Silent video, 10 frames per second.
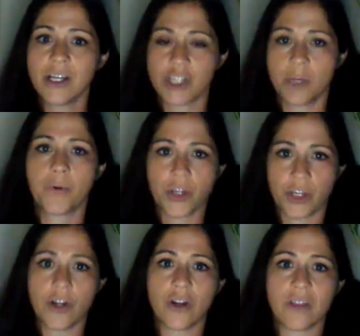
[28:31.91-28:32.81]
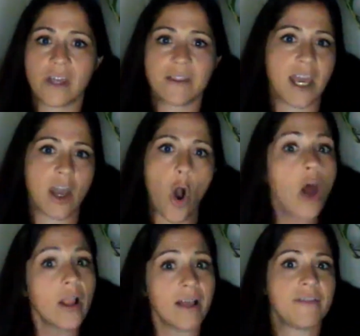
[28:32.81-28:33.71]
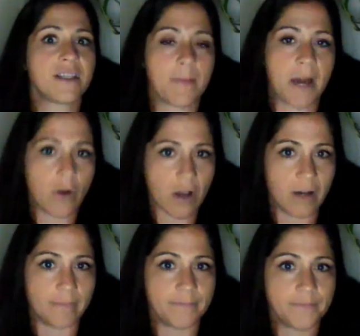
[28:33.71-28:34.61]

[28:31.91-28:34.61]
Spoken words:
to procure that they all have the same outcome.